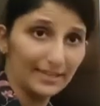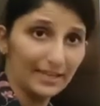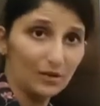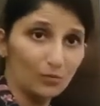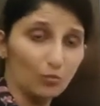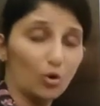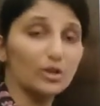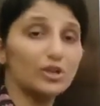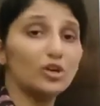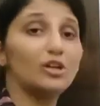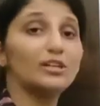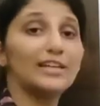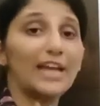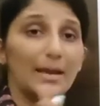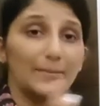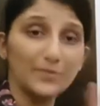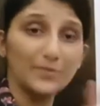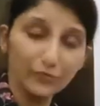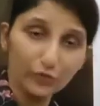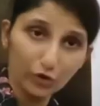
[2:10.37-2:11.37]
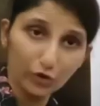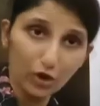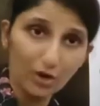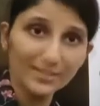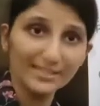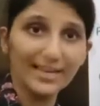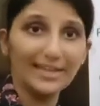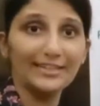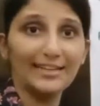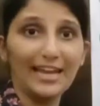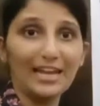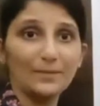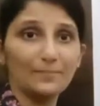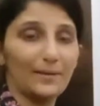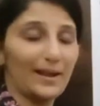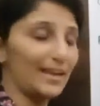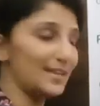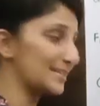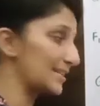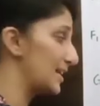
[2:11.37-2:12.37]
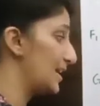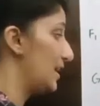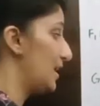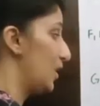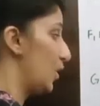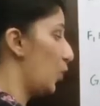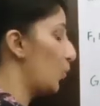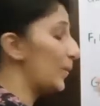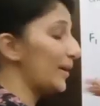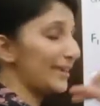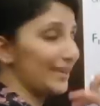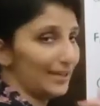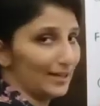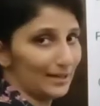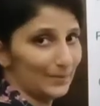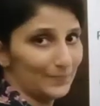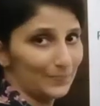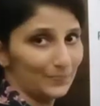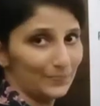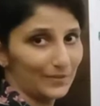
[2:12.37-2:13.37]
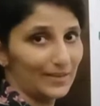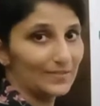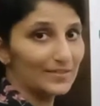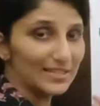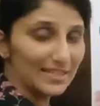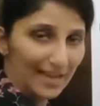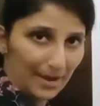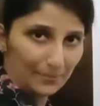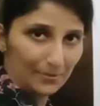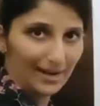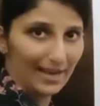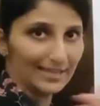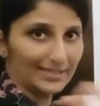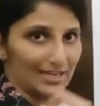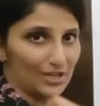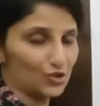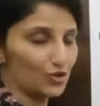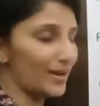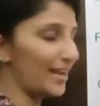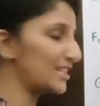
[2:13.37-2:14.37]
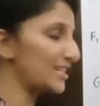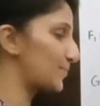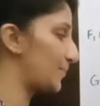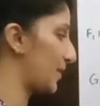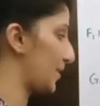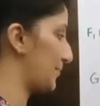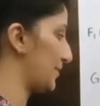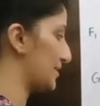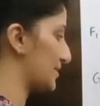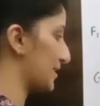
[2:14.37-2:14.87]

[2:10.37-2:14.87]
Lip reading: What all types of cross can take place over here in this hybridization experiment.